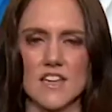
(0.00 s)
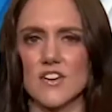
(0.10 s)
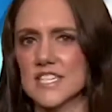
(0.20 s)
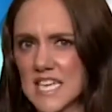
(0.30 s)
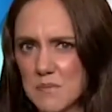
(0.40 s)
they're
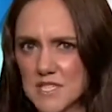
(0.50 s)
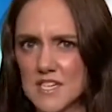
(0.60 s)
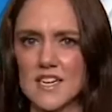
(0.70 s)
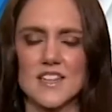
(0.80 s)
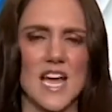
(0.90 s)

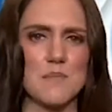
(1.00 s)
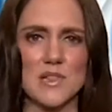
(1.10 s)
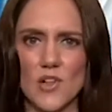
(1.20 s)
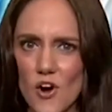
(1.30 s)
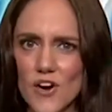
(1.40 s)
accepted and they
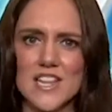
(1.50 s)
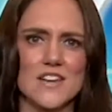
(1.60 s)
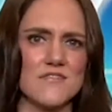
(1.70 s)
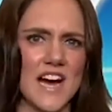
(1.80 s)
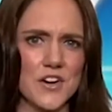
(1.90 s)
belong and
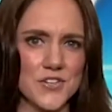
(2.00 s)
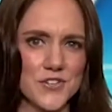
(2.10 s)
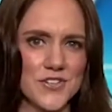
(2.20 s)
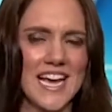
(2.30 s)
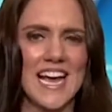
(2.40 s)
they're
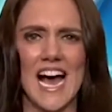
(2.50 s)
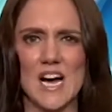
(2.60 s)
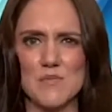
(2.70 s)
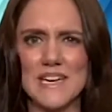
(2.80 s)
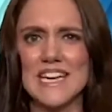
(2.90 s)
valued
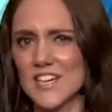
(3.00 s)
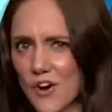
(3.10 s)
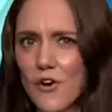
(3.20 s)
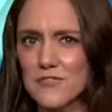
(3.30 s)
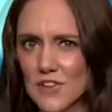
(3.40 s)
in an
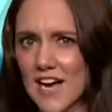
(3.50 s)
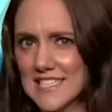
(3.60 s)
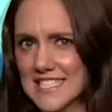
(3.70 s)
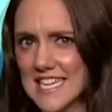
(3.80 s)
offline